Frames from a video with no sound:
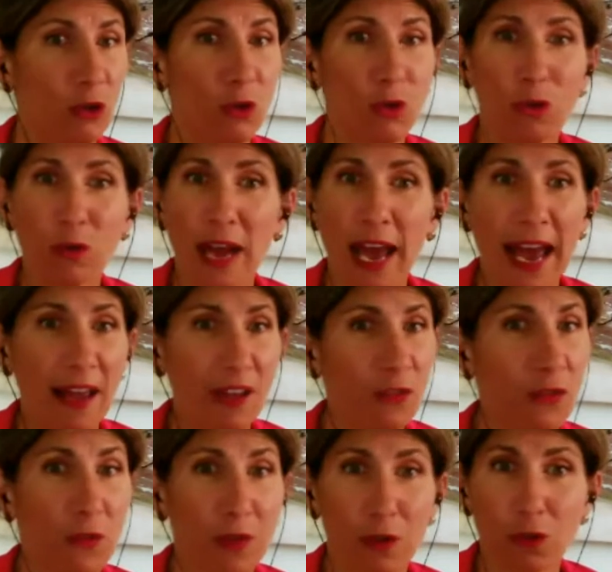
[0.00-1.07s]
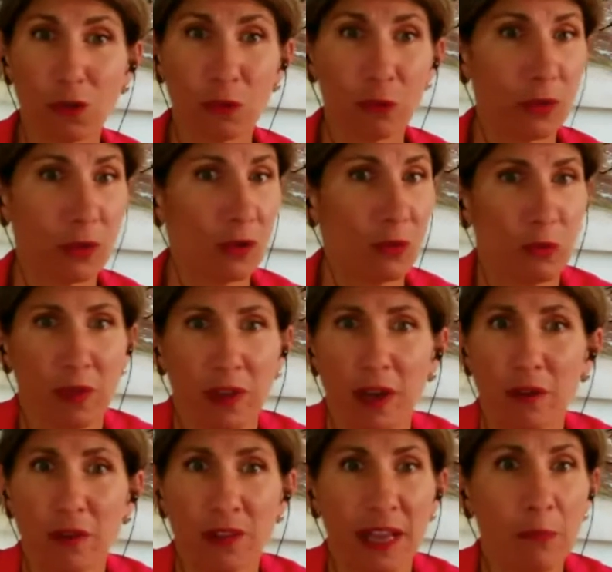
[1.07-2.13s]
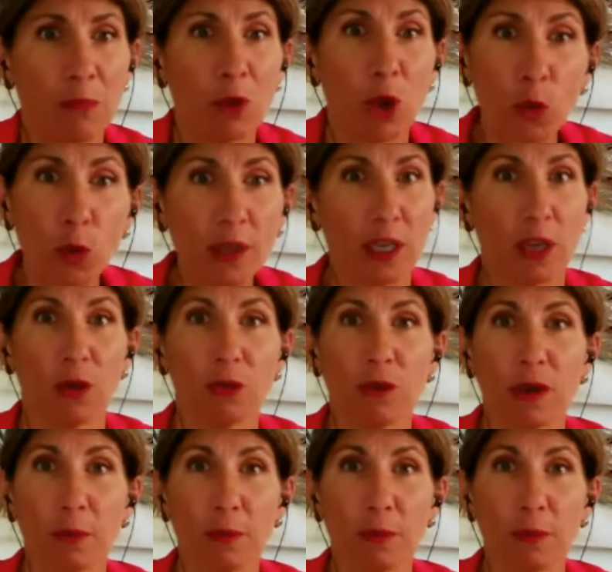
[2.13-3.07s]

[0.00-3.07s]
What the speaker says: don't ask for their support without them knowing you.